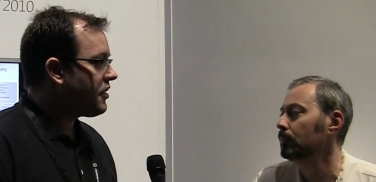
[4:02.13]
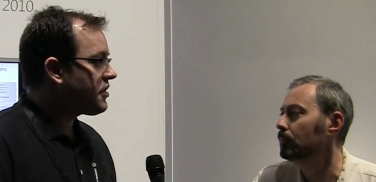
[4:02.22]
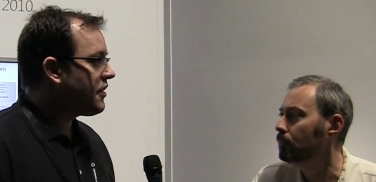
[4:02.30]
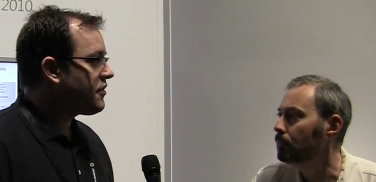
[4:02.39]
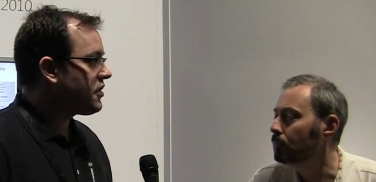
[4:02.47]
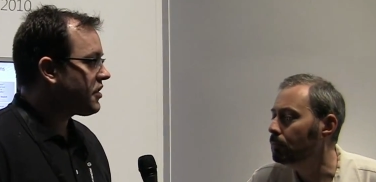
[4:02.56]
Speaker 1: this
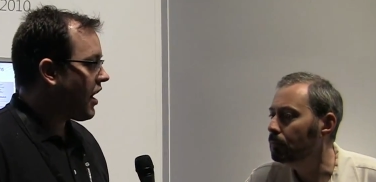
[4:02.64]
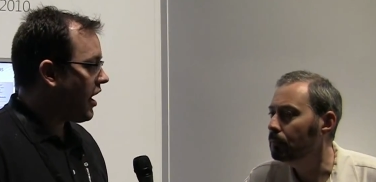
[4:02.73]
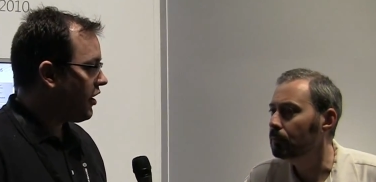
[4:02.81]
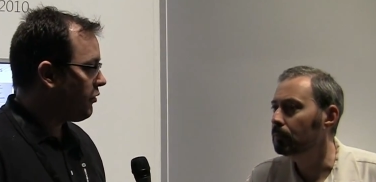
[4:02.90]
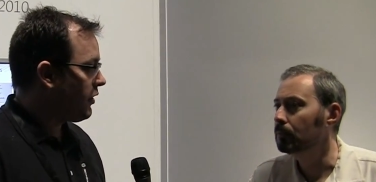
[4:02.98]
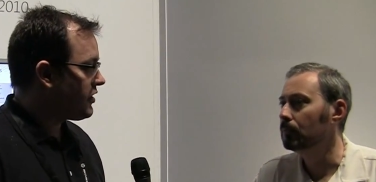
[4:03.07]
gives us
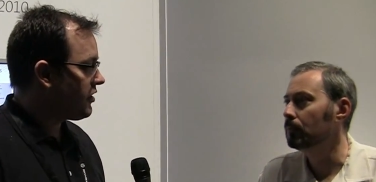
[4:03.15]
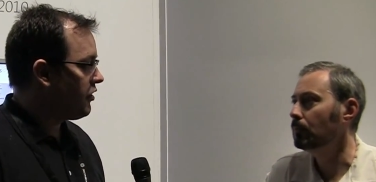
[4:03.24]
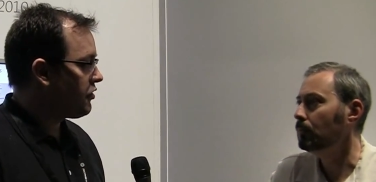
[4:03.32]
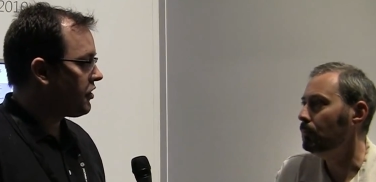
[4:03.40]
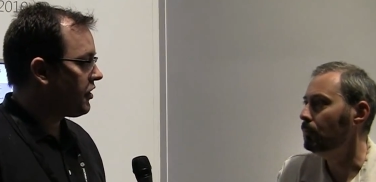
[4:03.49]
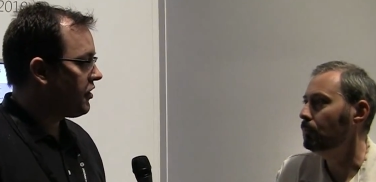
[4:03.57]
higher
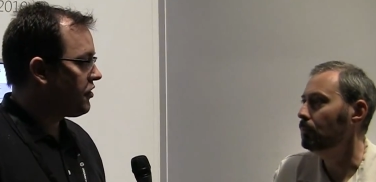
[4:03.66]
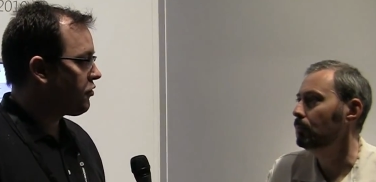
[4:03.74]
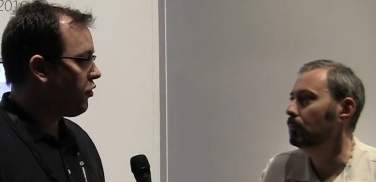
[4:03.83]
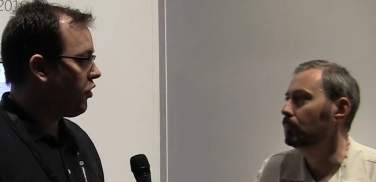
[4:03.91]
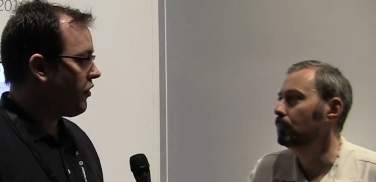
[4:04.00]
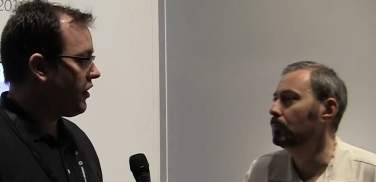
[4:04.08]
resolution
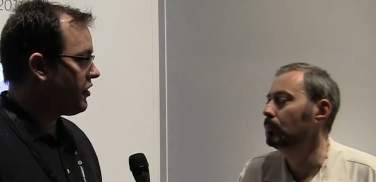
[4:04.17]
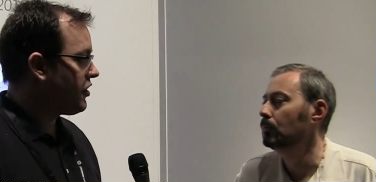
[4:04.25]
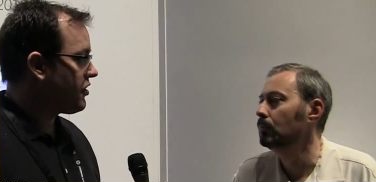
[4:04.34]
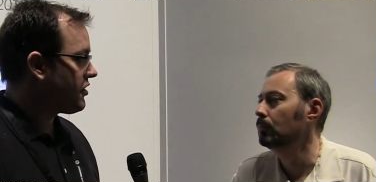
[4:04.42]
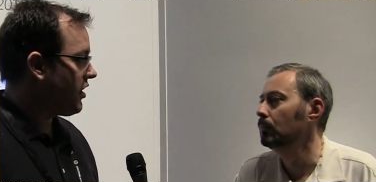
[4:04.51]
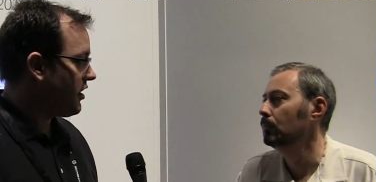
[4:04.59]
control than
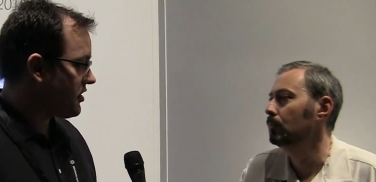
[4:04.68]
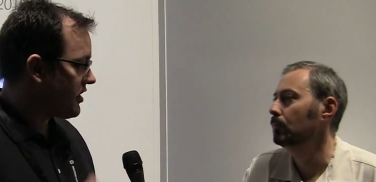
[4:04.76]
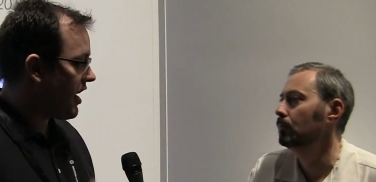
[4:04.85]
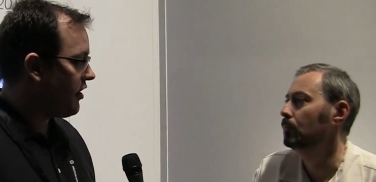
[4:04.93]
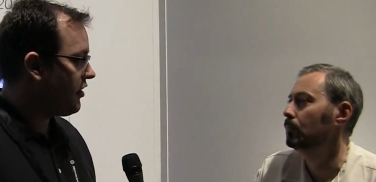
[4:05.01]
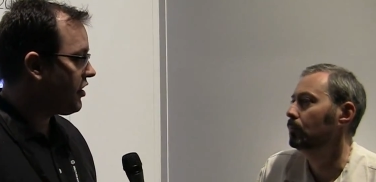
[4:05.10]
just a
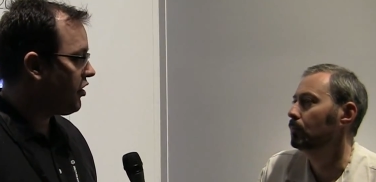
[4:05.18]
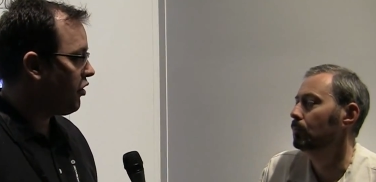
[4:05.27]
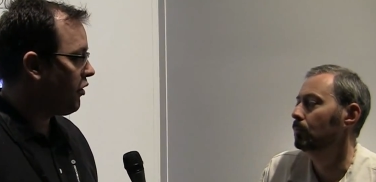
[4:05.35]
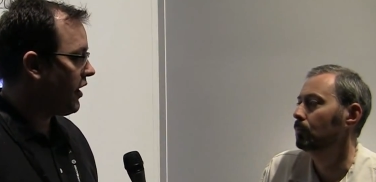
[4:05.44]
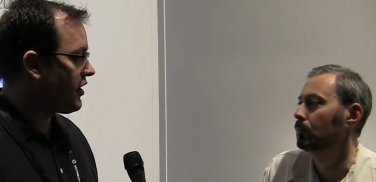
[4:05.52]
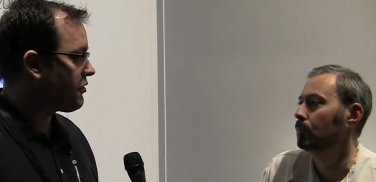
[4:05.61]
standard
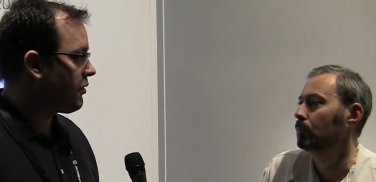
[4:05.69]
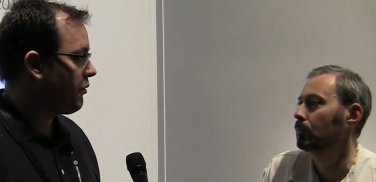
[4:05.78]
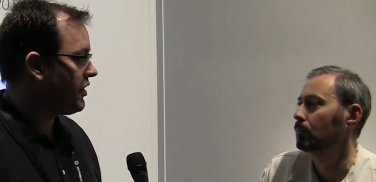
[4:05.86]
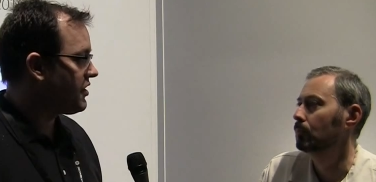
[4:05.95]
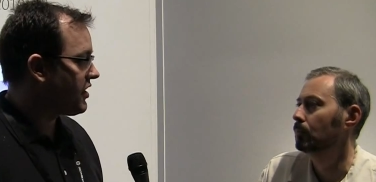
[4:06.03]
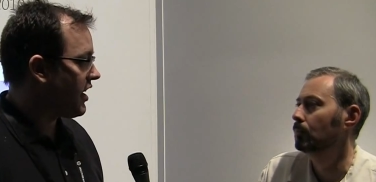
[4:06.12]
QoS where
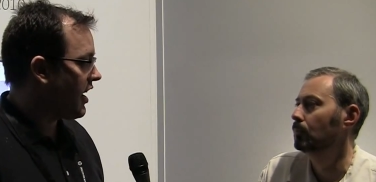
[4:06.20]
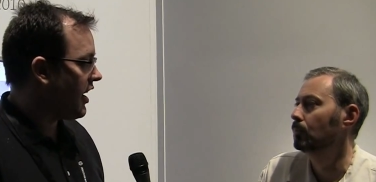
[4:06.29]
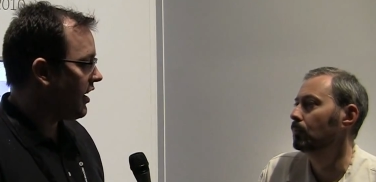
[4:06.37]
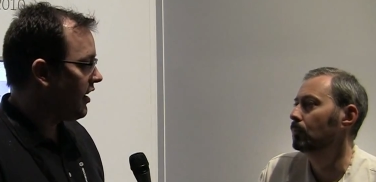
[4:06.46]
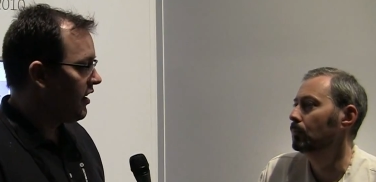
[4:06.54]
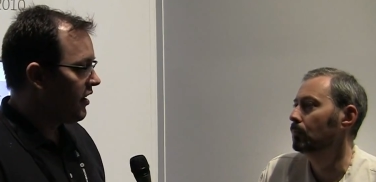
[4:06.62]
we'd
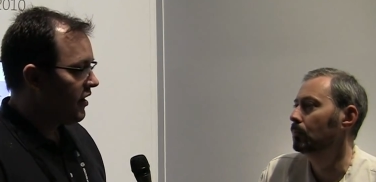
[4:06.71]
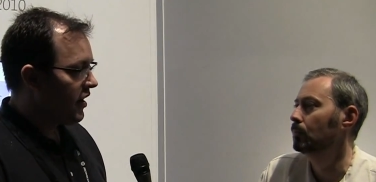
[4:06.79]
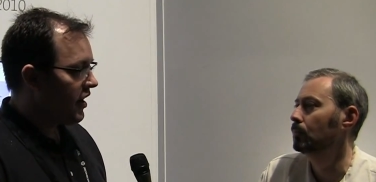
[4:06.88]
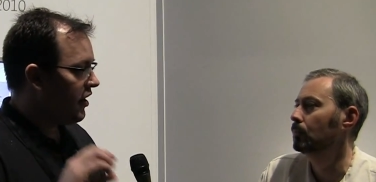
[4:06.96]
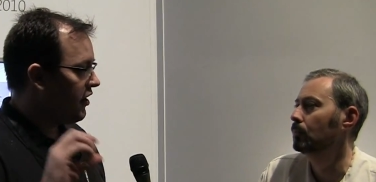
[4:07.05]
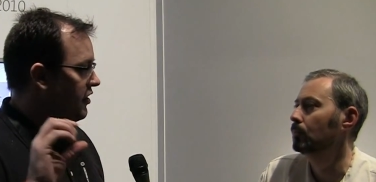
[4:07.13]
say,
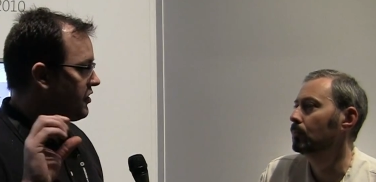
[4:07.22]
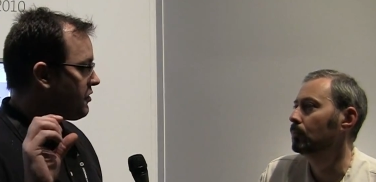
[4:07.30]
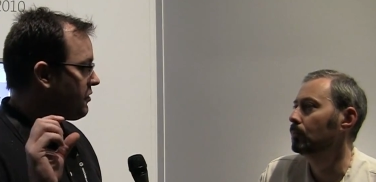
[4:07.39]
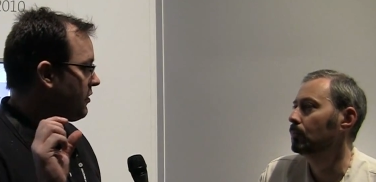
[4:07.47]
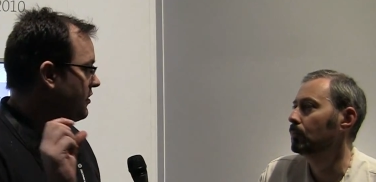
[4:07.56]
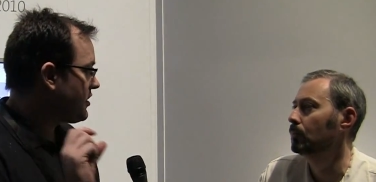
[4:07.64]
here's
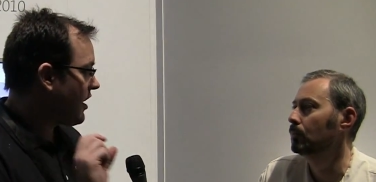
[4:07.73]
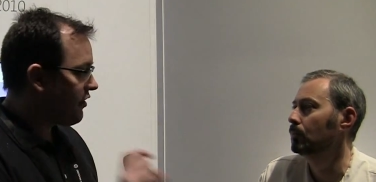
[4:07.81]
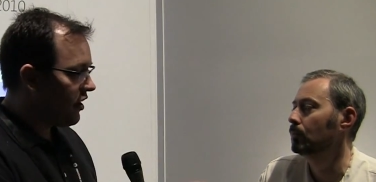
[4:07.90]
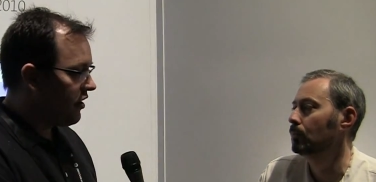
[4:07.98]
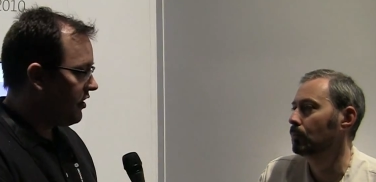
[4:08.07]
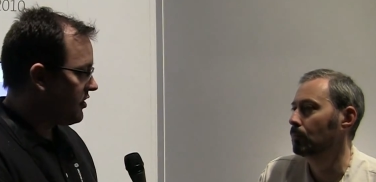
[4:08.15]

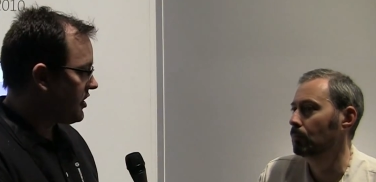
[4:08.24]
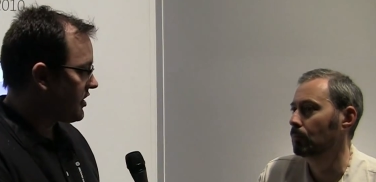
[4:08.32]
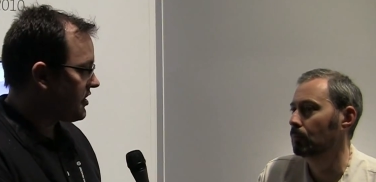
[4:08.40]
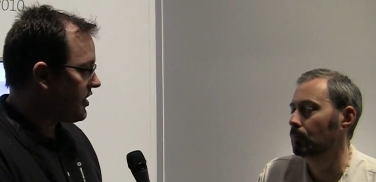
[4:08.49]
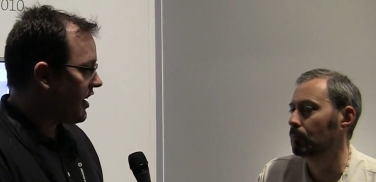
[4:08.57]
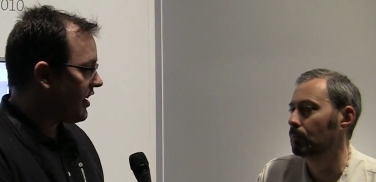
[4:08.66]

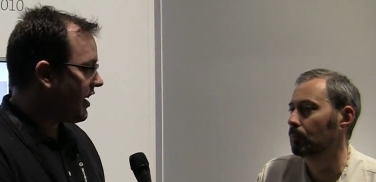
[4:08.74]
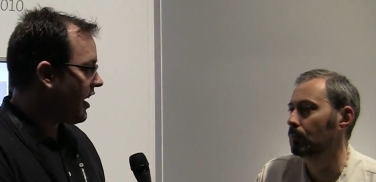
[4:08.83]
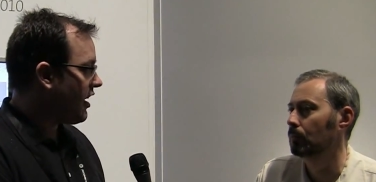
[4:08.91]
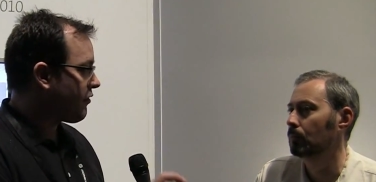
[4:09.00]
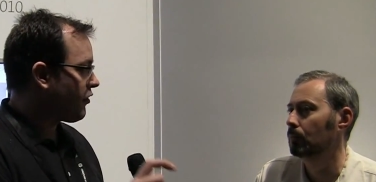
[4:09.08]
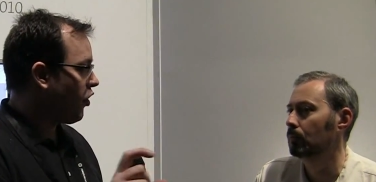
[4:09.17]

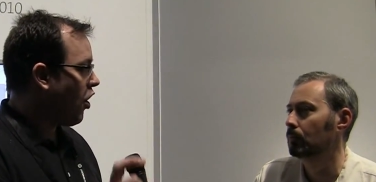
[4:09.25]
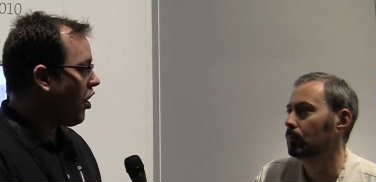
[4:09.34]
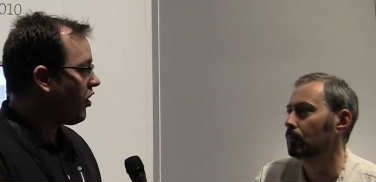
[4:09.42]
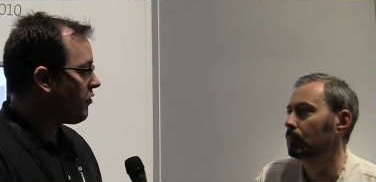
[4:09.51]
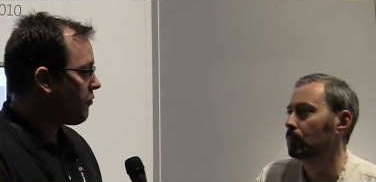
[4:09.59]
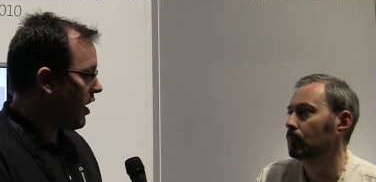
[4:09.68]
768K for
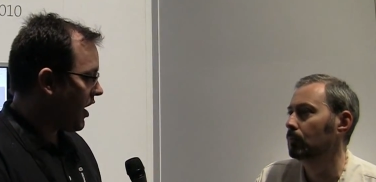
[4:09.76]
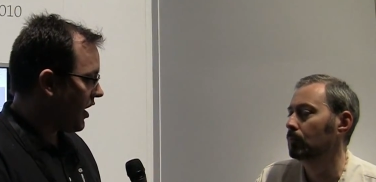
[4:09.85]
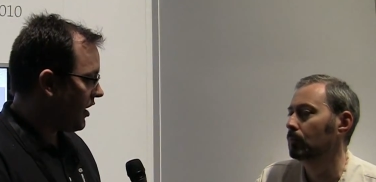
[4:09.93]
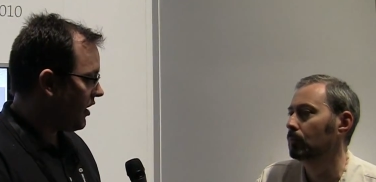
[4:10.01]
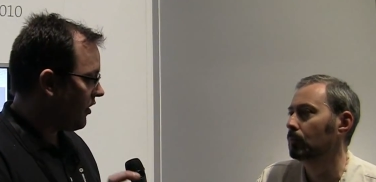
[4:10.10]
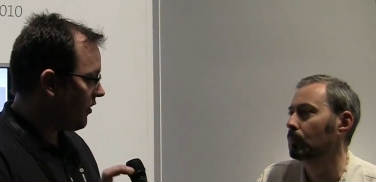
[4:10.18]
all of
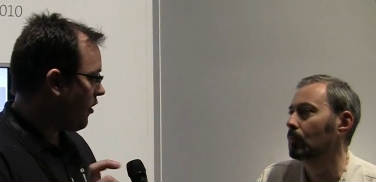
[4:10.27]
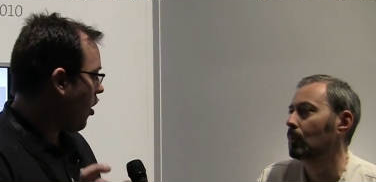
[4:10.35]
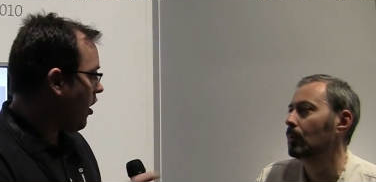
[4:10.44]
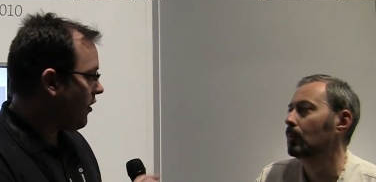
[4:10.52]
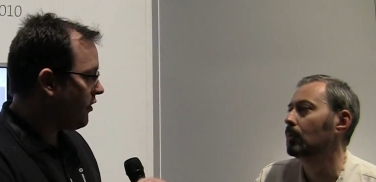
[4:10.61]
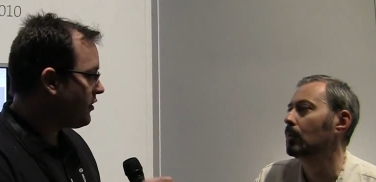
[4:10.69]
my
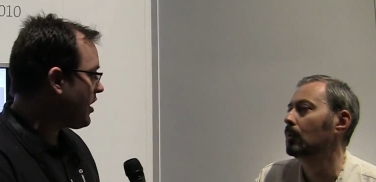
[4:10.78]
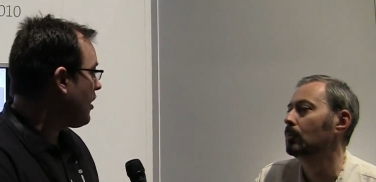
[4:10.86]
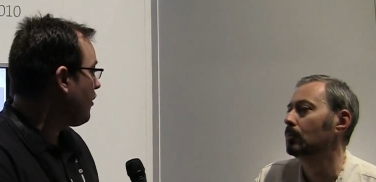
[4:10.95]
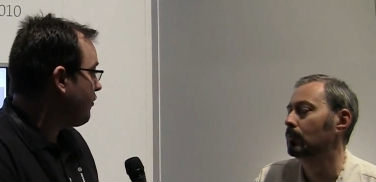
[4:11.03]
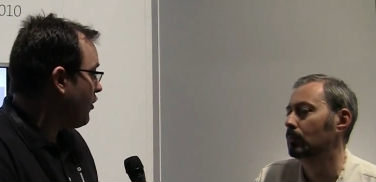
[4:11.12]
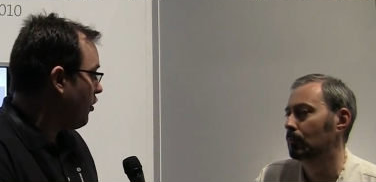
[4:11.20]
uh,
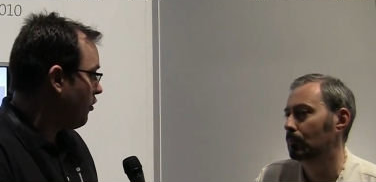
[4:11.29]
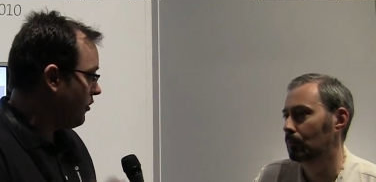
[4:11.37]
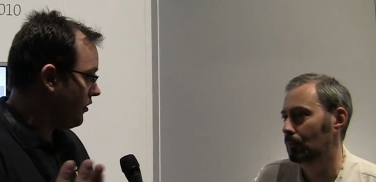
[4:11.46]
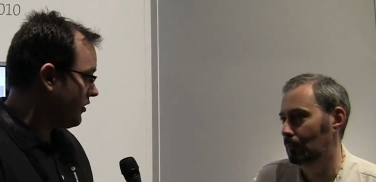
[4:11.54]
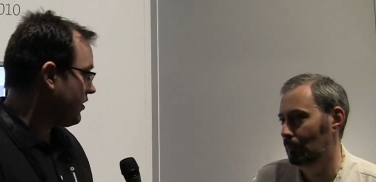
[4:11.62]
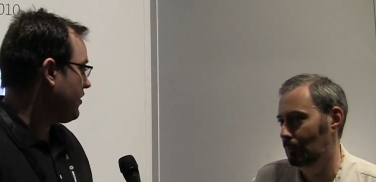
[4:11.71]

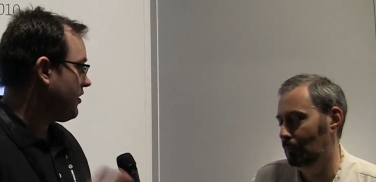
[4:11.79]
telephone